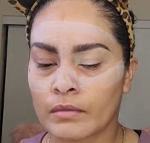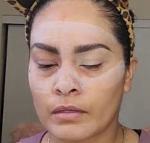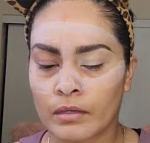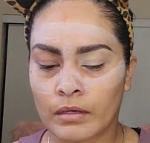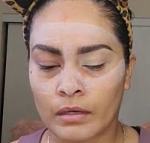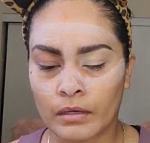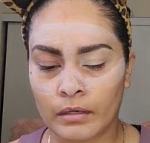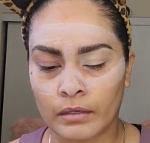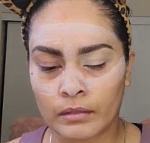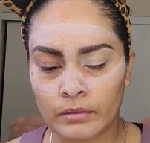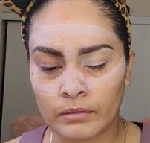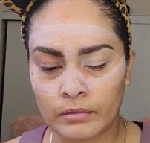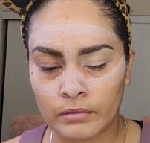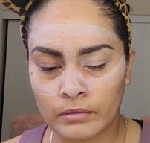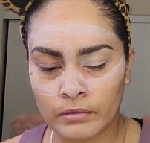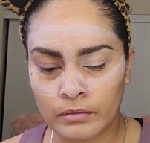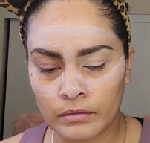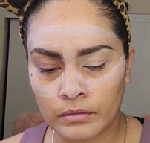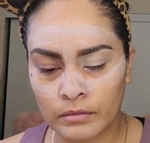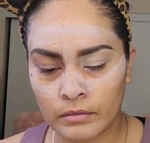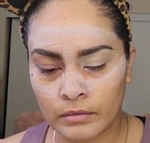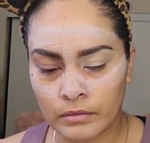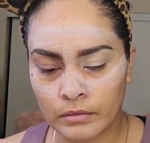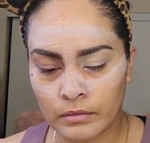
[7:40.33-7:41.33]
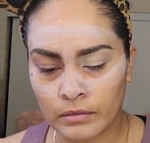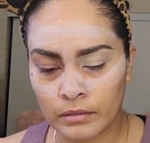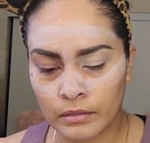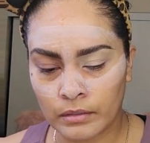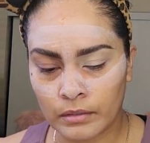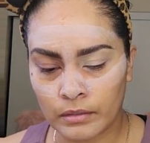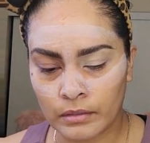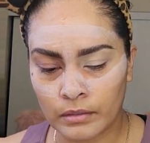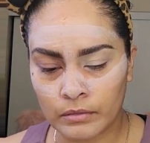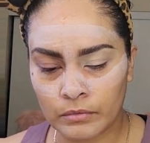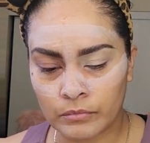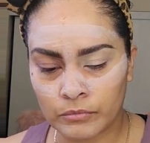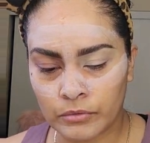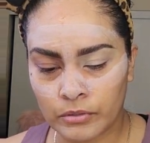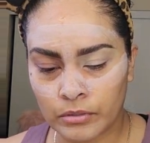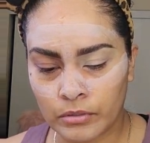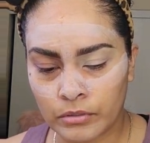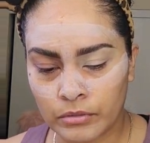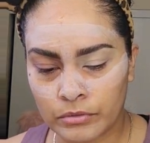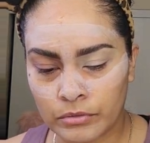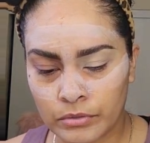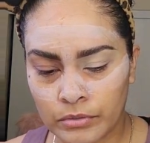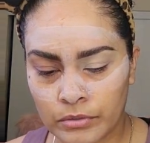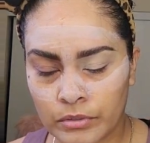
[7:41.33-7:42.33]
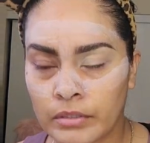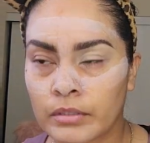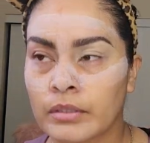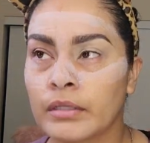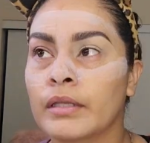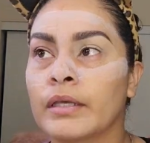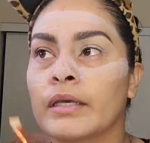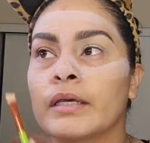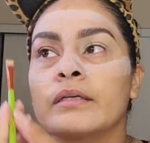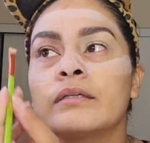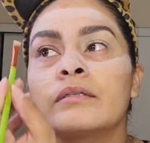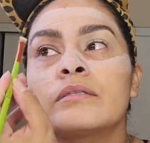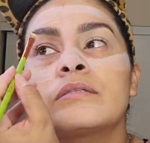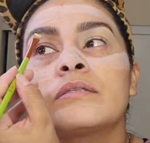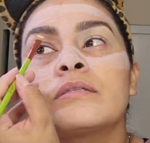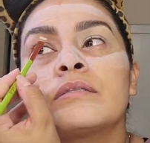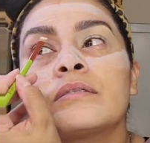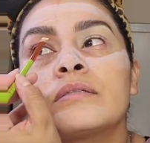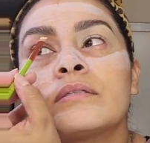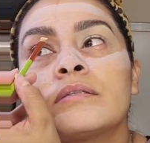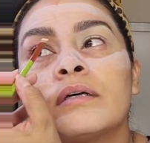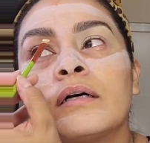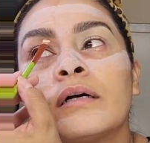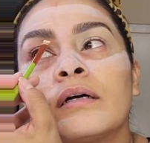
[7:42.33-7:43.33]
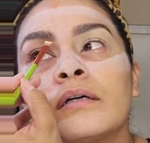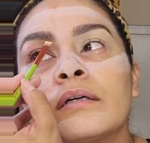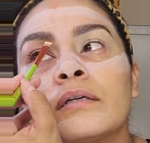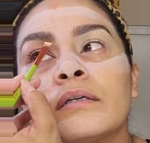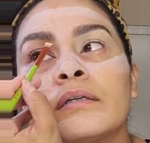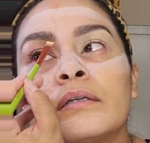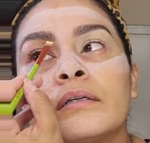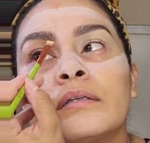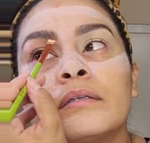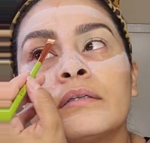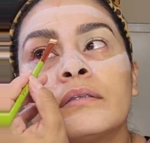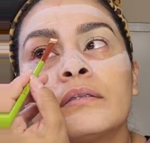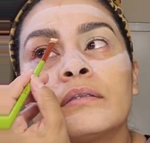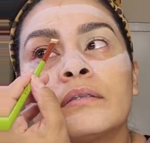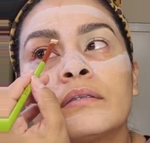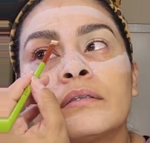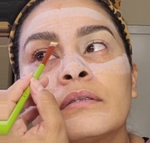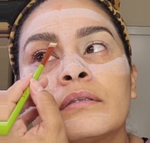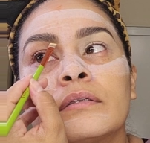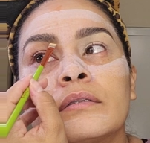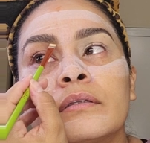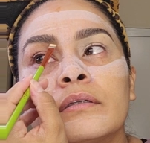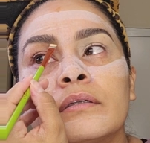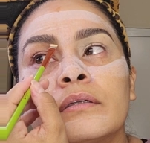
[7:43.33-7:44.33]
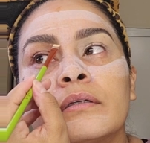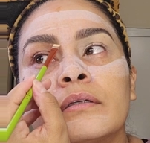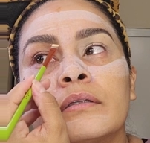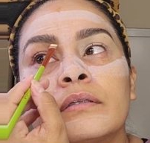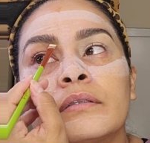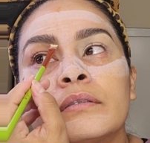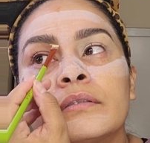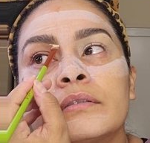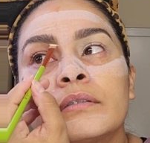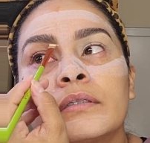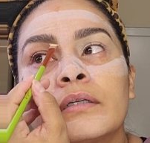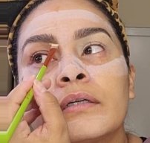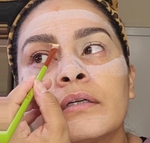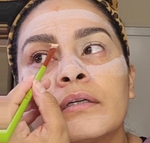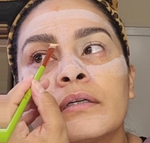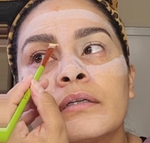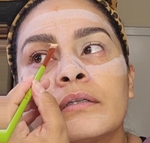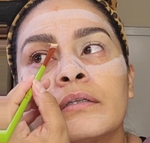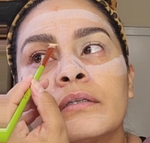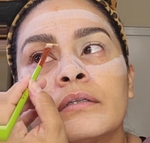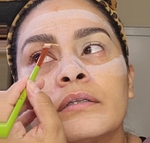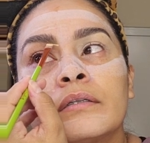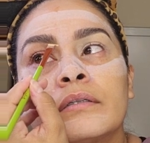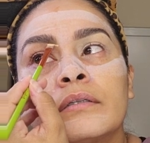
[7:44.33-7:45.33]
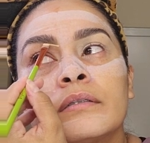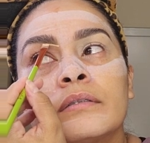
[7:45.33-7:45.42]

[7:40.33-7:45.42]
Okay, then we'll go to the next side, the other side.